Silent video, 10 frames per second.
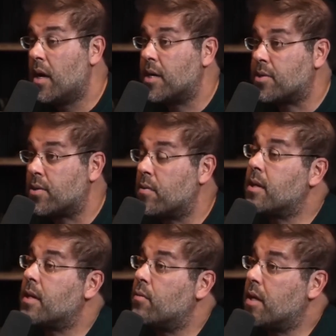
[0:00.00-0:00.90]

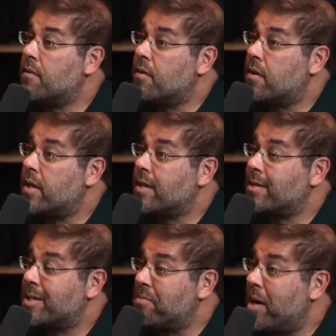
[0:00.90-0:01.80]
Historically, one of the things
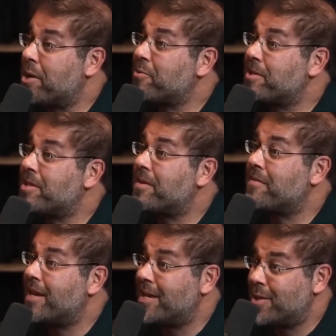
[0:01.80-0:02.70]
that democracies
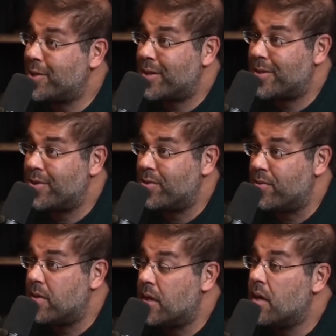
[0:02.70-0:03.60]
have tended to do